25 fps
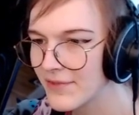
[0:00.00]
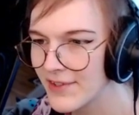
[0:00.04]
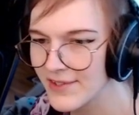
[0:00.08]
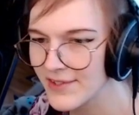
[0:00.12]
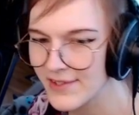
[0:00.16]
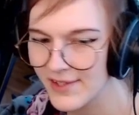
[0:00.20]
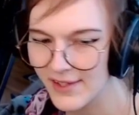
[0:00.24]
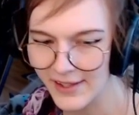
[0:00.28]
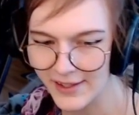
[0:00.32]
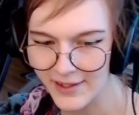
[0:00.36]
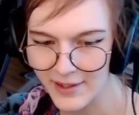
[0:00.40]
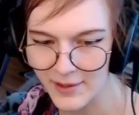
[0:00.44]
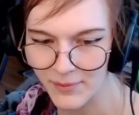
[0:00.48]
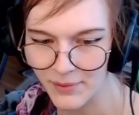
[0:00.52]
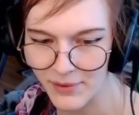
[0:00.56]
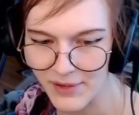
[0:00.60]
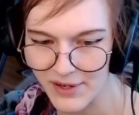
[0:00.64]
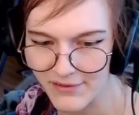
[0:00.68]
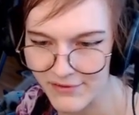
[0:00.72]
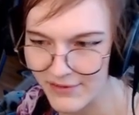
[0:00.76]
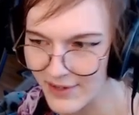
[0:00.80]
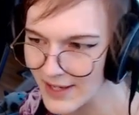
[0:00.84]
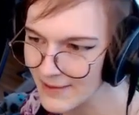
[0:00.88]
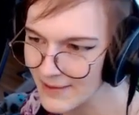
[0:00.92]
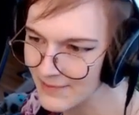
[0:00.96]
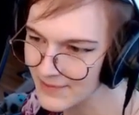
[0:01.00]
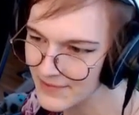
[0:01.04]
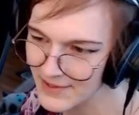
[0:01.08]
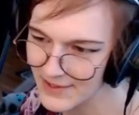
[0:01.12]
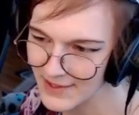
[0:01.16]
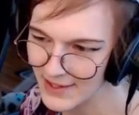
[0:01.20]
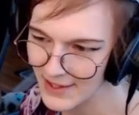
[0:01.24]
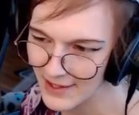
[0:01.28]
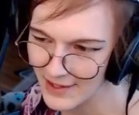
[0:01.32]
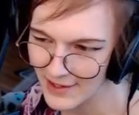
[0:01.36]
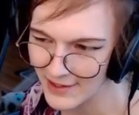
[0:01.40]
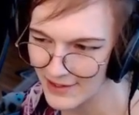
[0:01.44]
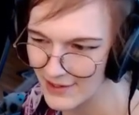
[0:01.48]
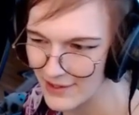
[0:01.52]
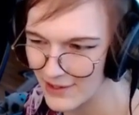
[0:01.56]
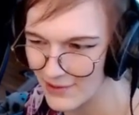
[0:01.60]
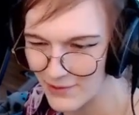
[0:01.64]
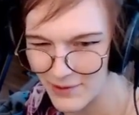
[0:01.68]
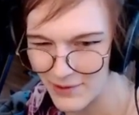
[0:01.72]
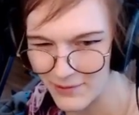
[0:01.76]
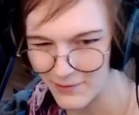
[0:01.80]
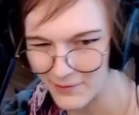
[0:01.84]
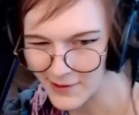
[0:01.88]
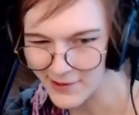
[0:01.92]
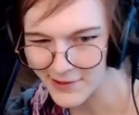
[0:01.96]
selected prefabs, do
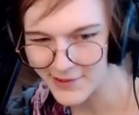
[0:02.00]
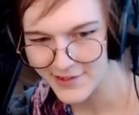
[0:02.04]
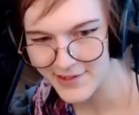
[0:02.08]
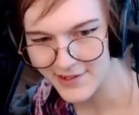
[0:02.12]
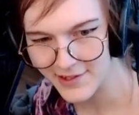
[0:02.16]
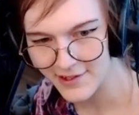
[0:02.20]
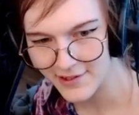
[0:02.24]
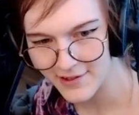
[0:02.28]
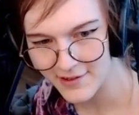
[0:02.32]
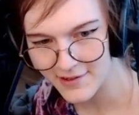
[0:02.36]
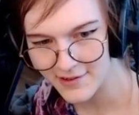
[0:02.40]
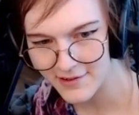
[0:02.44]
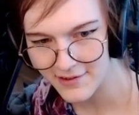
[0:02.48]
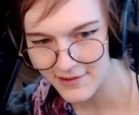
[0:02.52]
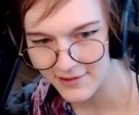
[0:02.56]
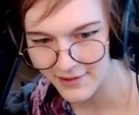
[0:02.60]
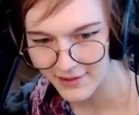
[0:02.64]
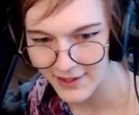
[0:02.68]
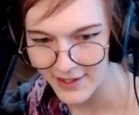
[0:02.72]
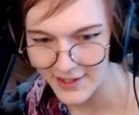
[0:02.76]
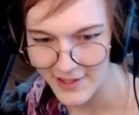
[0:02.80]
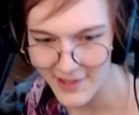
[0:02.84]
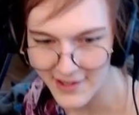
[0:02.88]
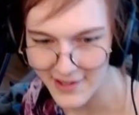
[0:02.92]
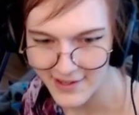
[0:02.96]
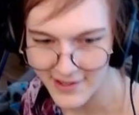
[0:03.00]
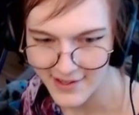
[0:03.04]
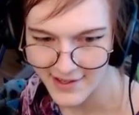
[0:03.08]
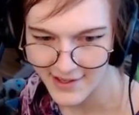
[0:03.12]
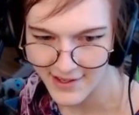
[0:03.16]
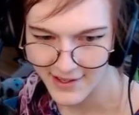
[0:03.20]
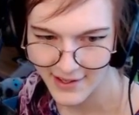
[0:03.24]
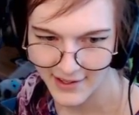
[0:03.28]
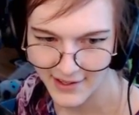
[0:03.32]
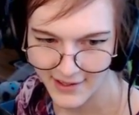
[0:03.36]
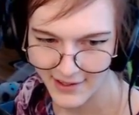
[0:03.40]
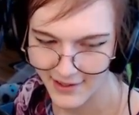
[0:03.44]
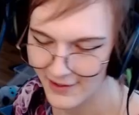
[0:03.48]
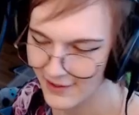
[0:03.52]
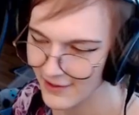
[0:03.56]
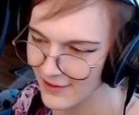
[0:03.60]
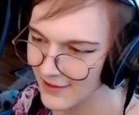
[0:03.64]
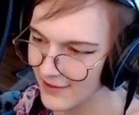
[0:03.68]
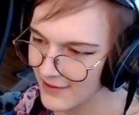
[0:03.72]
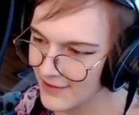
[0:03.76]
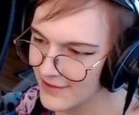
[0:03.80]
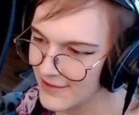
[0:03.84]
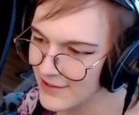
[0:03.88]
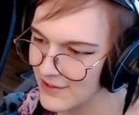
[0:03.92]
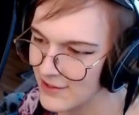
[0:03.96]
we want to, like,
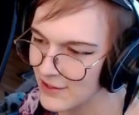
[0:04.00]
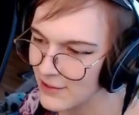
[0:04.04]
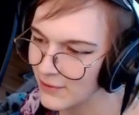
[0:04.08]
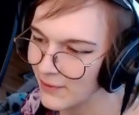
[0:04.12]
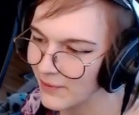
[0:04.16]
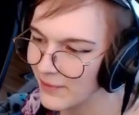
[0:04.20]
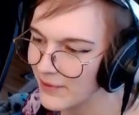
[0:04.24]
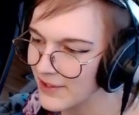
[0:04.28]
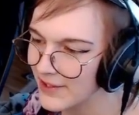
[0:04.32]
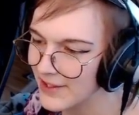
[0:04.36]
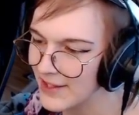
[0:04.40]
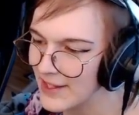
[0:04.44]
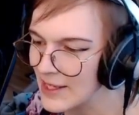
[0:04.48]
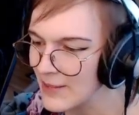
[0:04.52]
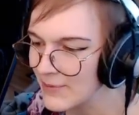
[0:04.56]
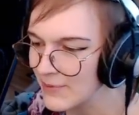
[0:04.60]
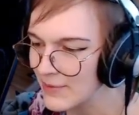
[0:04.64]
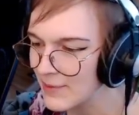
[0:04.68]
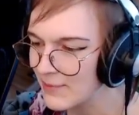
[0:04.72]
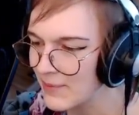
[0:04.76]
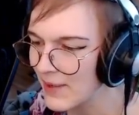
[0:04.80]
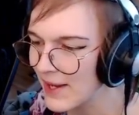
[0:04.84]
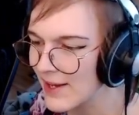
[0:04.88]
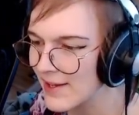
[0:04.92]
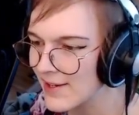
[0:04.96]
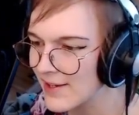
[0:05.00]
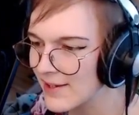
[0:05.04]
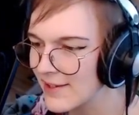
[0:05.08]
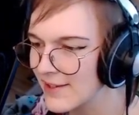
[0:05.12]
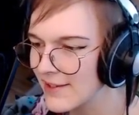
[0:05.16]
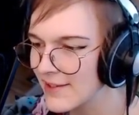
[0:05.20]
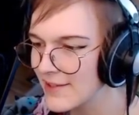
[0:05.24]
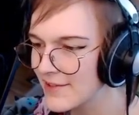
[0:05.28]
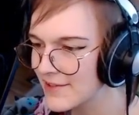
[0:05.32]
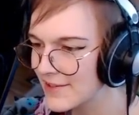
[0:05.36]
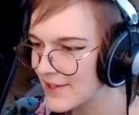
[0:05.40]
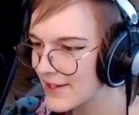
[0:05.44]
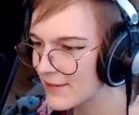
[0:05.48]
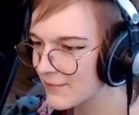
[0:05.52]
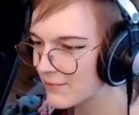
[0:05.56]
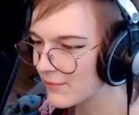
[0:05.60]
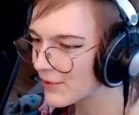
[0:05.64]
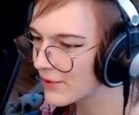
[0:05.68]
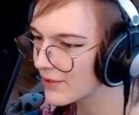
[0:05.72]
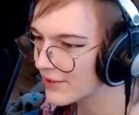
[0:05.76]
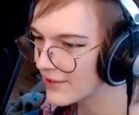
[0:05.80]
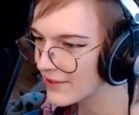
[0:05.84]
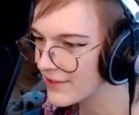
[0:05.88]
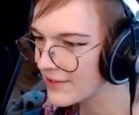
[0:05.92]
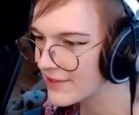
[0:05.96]
do we want to keep the pattern? Is that
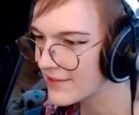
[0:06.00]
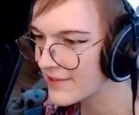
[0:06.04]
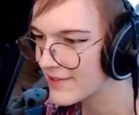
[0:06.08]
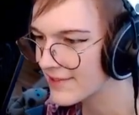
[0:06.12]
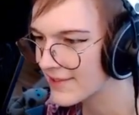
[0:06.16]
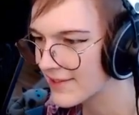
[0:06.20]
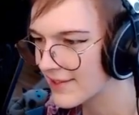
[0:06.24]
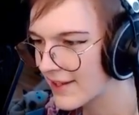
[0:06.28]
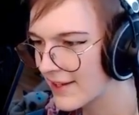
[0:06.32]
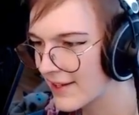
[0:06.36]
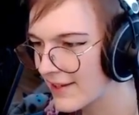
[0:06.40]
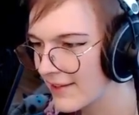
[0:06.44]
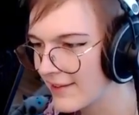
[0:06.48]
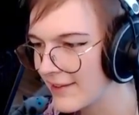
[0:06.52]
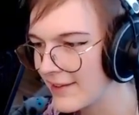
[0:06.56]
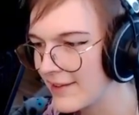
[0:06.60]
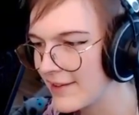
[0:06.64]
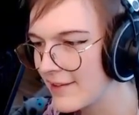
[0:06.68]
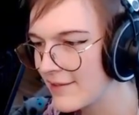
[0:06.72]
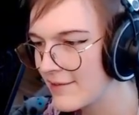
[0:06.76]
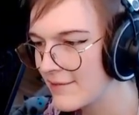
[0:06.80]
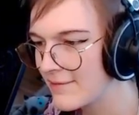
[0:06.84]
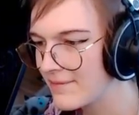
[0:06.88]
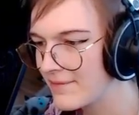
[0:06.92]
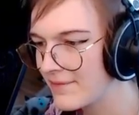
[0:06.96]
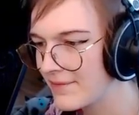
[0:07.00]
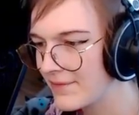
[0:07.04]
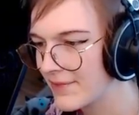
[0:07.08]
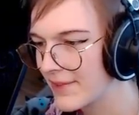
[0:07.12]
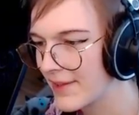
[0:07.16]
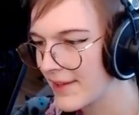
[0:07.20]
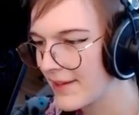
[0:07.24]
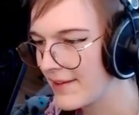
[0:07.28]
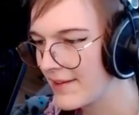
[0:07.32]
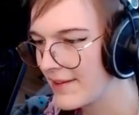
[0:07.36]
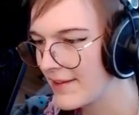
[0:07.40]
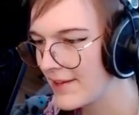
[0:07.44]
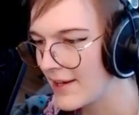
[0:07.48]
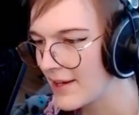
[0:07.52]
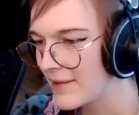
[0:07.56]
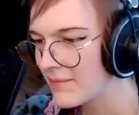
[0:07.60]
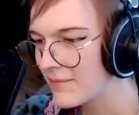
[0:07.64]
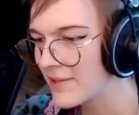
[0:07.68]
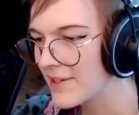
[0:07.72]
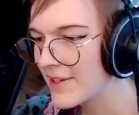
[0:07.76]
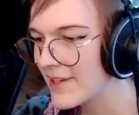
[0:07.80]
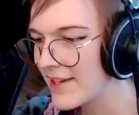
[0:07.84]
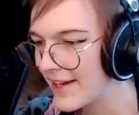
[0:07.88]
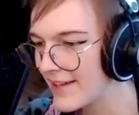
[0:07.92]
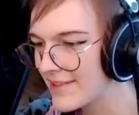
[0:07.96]
important? I'm
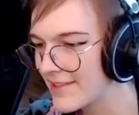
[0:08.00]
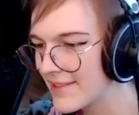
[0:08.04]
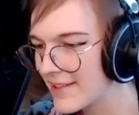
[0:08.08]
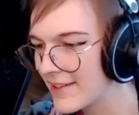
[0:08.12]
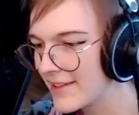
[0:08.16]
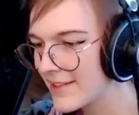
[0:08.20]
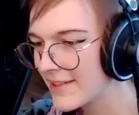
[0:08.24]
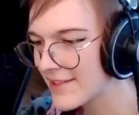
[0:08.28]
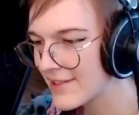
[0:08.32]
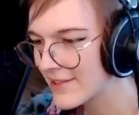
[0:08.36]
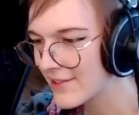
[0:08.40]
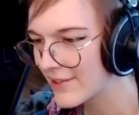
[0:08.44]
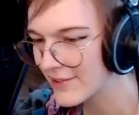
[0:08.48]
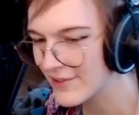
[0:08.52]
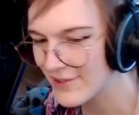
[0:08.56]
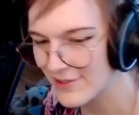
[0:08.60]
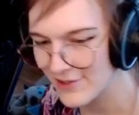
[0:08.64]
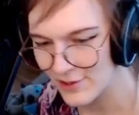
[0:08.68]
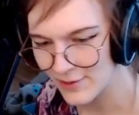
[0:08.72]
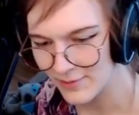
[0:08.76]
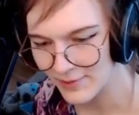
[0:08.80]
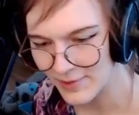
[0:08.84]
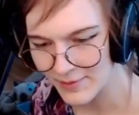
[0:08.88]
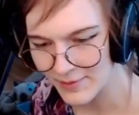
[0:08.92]
guessing it's not super